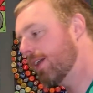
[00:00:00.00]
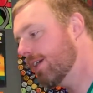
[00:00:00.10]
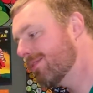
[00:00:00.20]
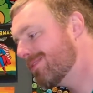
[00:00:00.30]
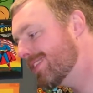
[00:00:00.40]
it
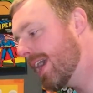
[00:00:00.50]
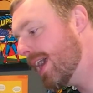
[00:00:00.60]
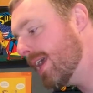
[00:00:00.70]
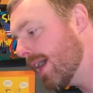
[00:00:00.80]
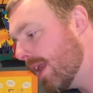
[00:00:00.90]
is,
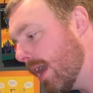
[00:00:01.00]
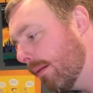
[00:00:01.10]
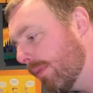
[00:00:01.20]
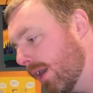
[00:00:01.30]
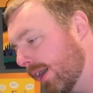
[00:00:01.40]
day
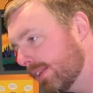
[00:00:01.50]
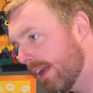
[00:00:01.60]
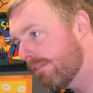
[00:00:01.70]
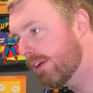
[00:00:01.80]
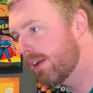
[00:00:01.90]
number
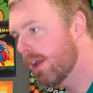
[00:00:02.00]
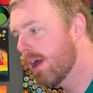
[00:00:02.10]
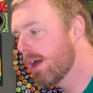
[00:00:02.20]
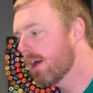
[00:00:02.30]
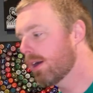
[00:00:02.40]

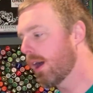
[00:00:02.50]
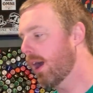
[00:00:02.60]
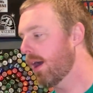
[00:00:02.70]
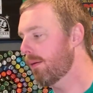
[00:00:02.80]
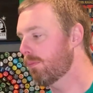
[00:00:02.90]
11.
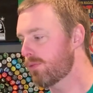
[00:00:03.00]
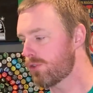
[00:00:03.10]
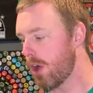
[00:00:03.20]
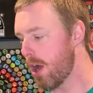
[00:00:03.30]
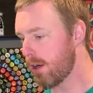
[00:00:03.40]

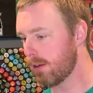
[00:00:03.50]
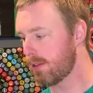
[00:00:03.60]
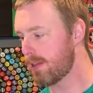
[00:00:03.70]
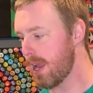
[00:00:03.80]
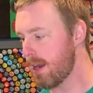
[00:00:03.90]
Song,
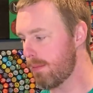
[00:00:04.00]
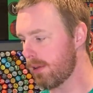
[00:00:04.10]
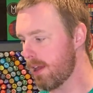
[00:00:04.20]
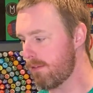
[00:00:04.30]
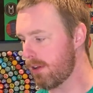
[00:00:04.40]
day number
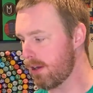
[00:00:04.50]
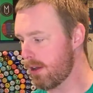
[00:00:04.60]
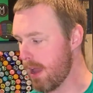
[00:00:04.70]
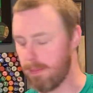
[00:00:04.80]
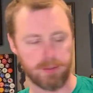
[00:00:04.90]

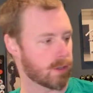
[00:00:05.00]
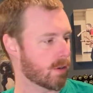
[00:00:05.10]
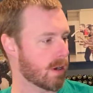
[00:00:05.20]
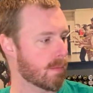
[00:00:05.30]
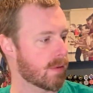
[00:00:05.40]
11,
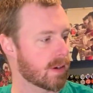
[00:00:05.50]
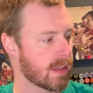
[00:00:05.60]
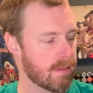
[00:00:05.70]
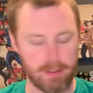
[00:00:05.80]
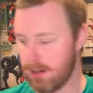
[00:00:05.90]
episode number
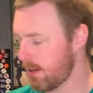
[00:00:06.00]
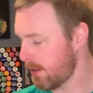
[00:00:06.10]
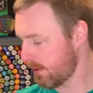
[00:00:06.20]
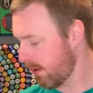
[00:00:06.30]
11. That's